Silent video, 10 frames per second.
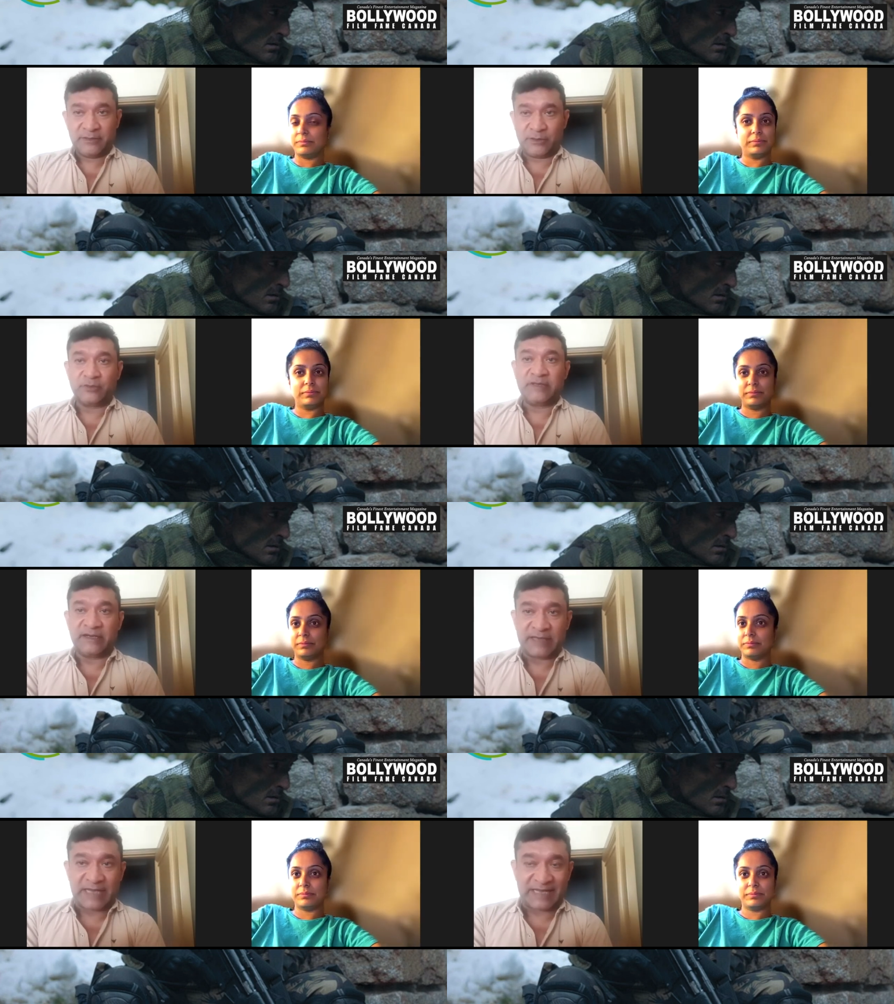Speaker 1: You know,
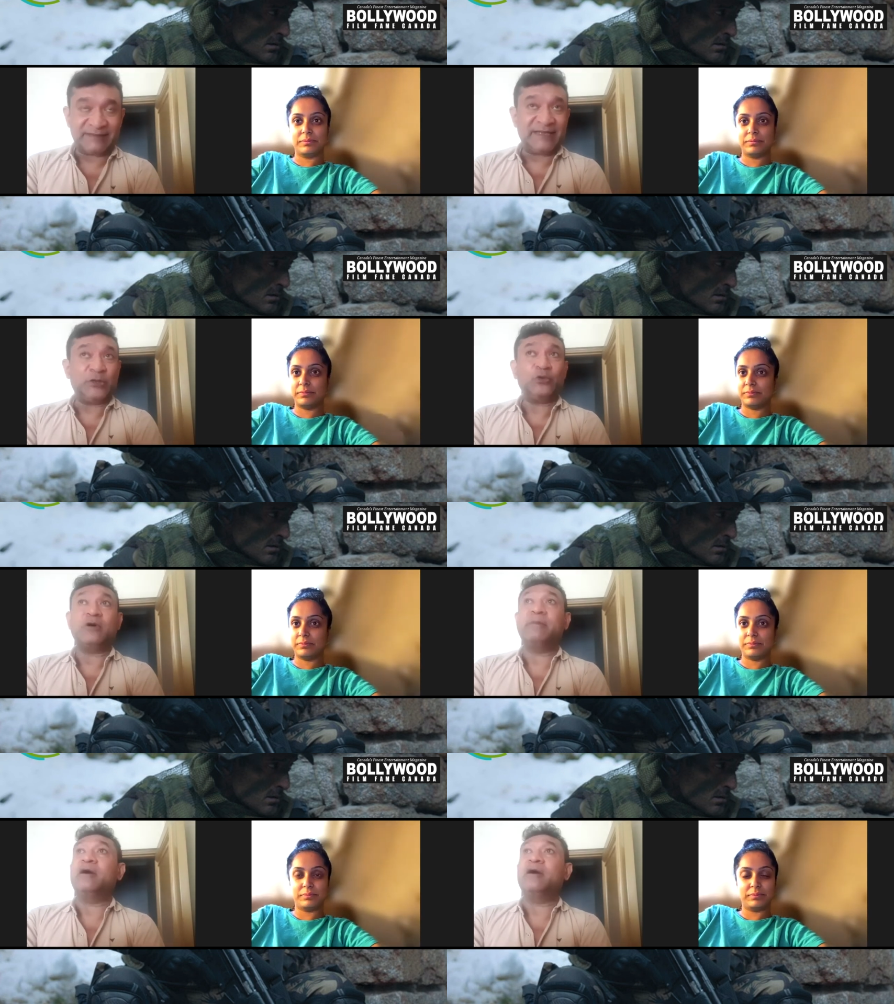the attack. They
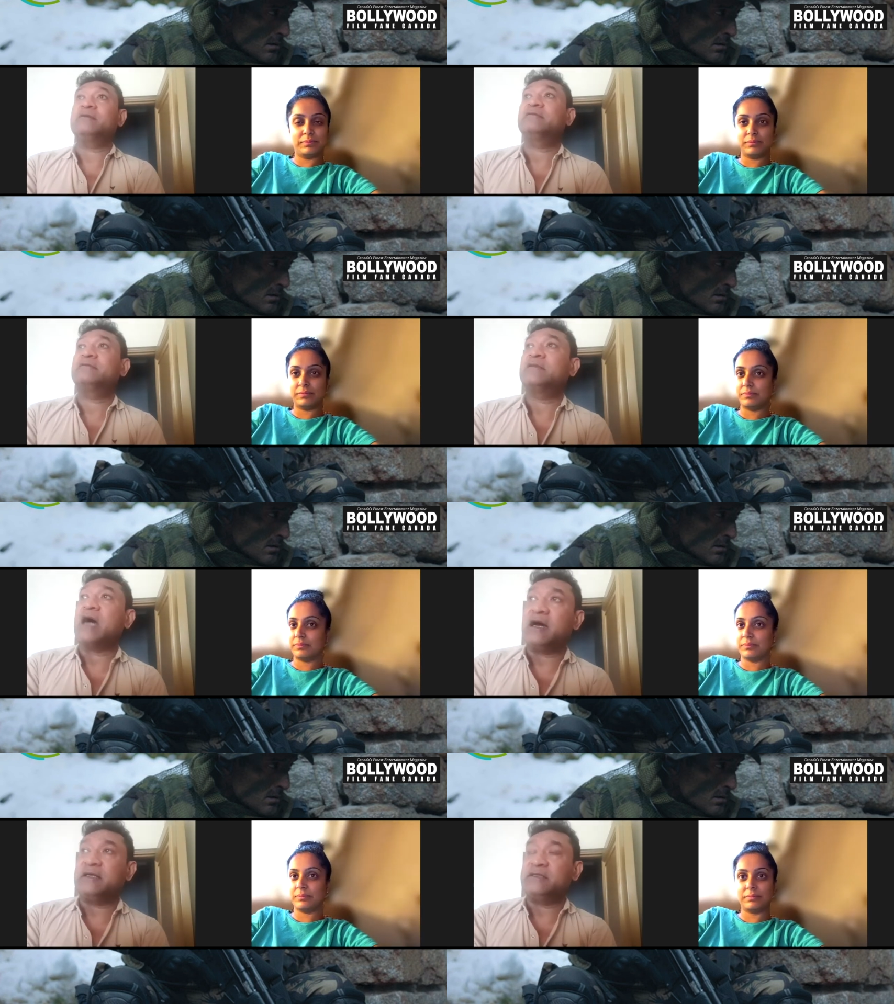knew about
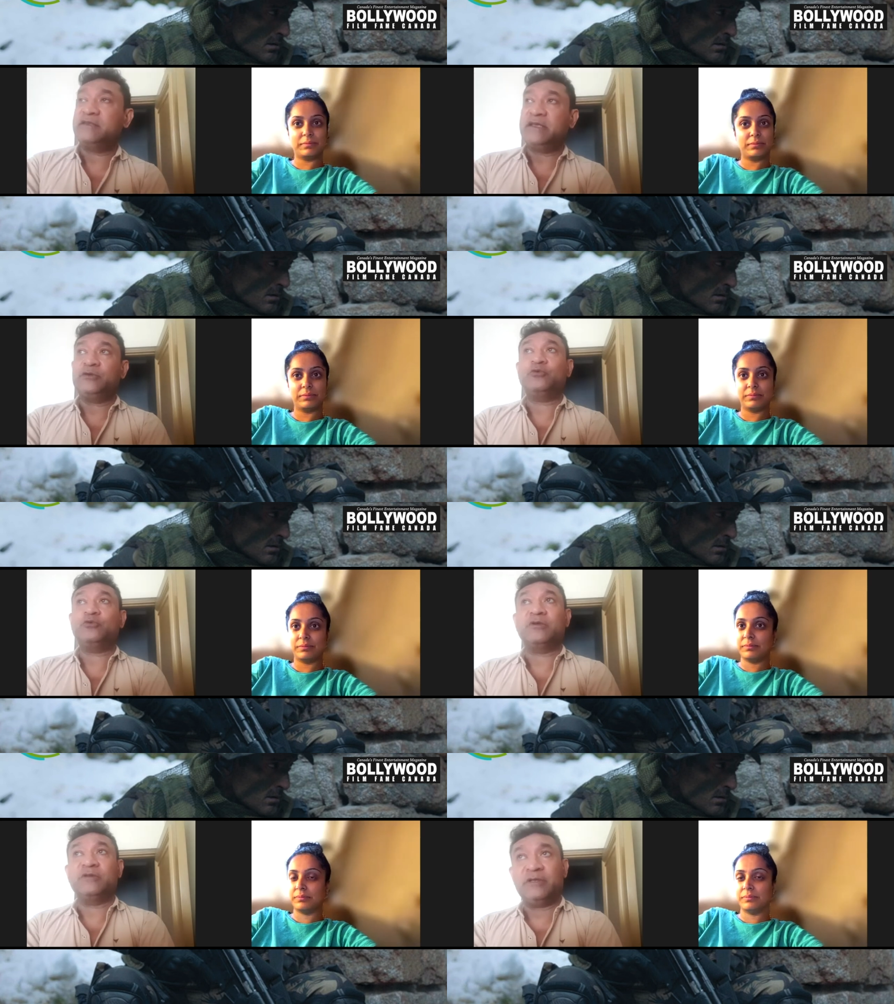Taj, they
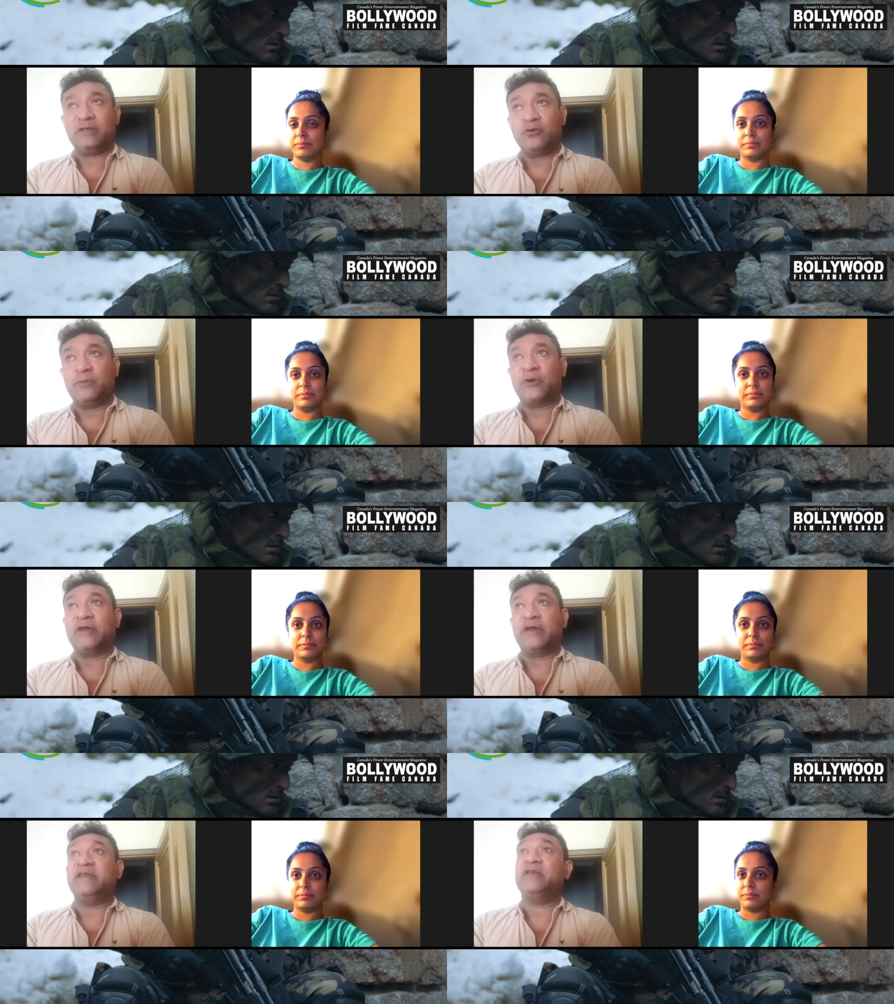knew about the
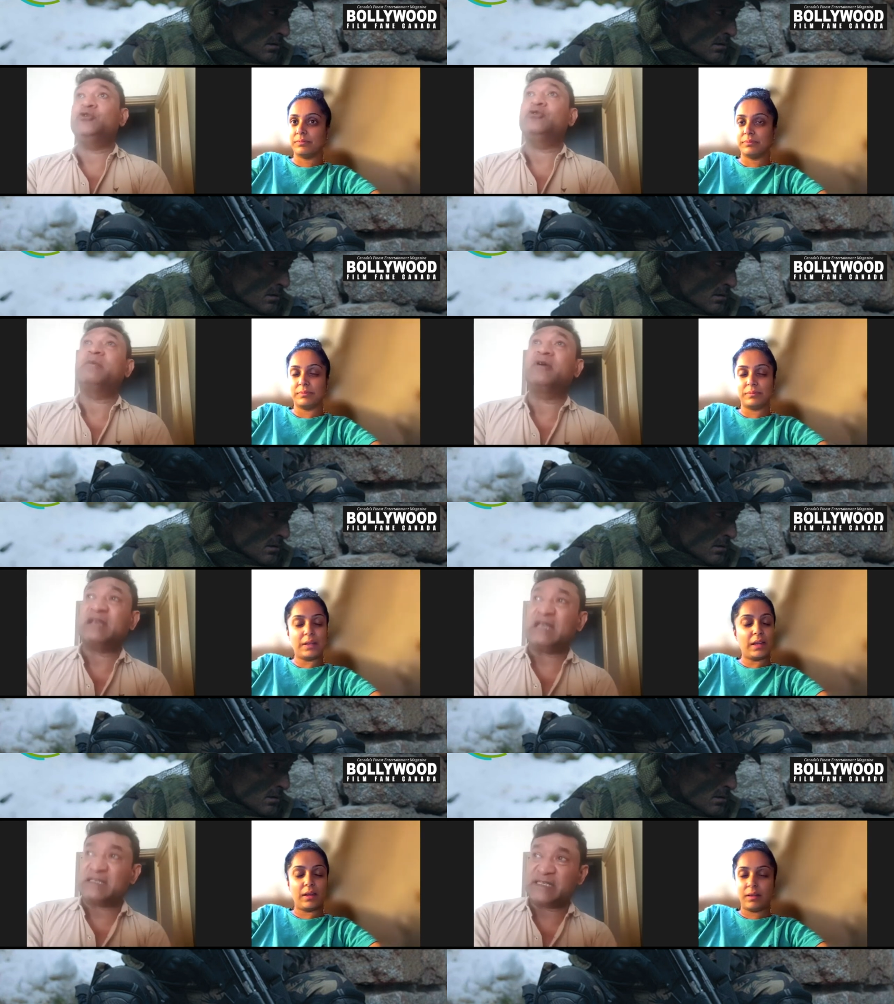Oberoi, they knew
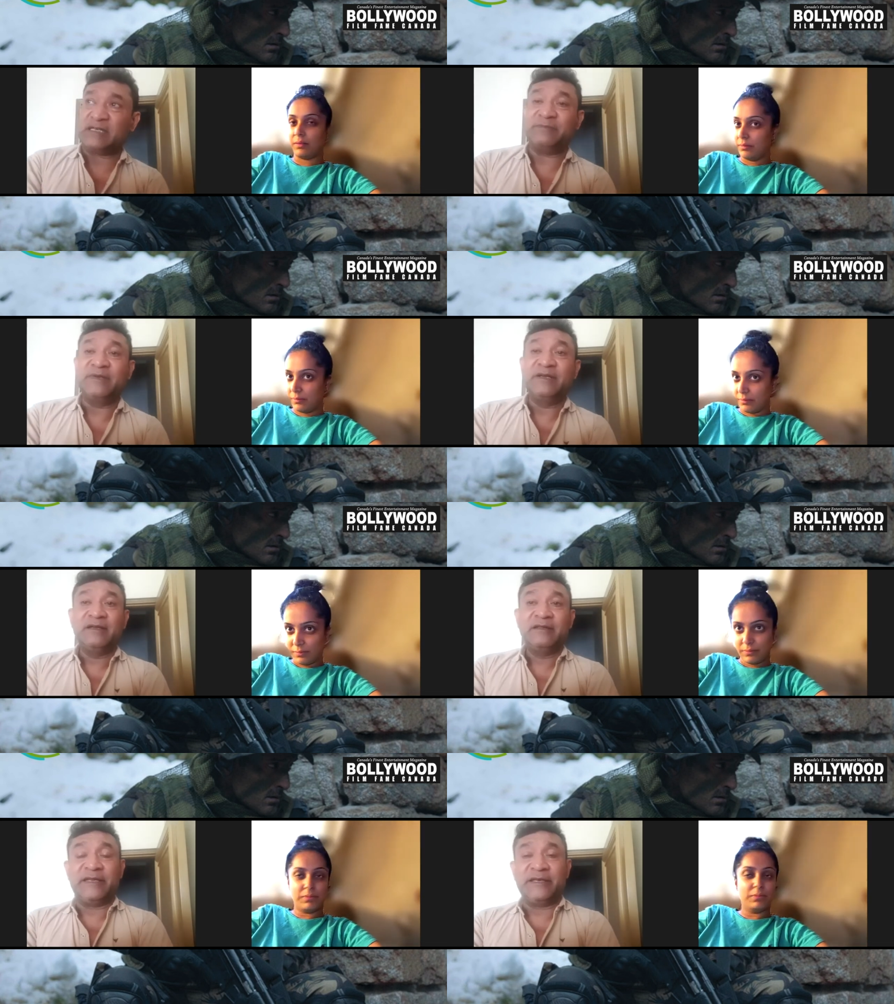about Kasab,
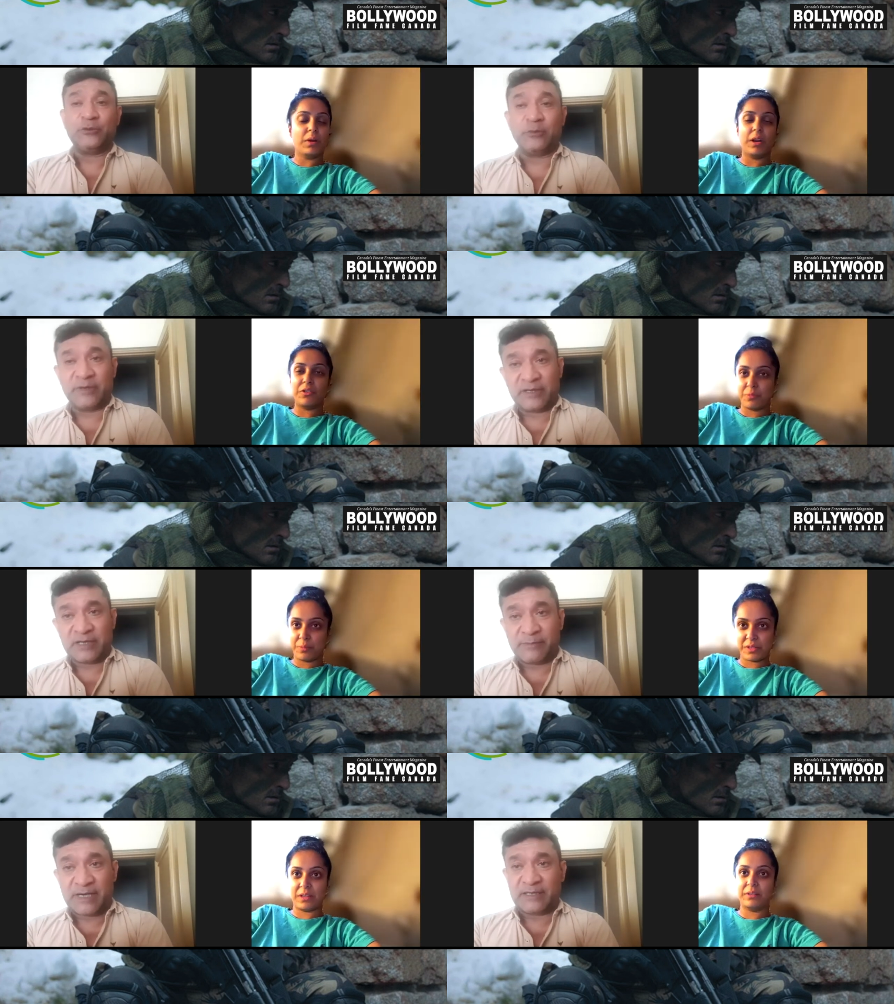they knew 100%.
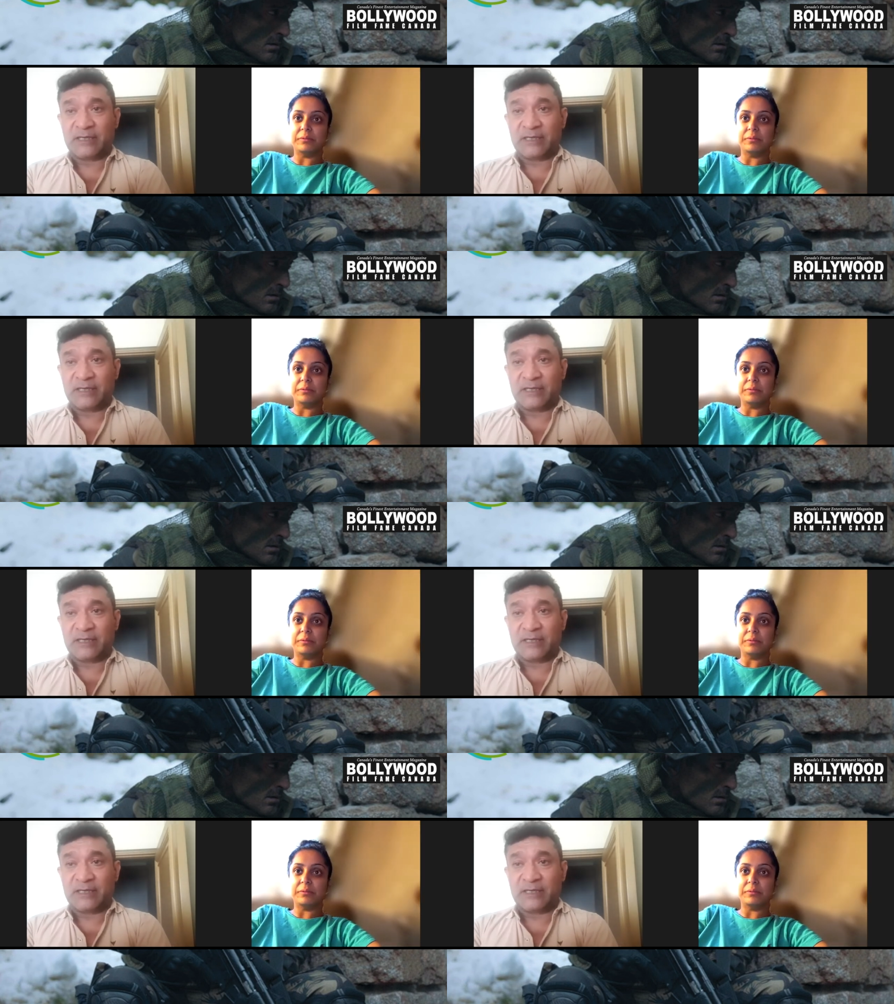about Kabul.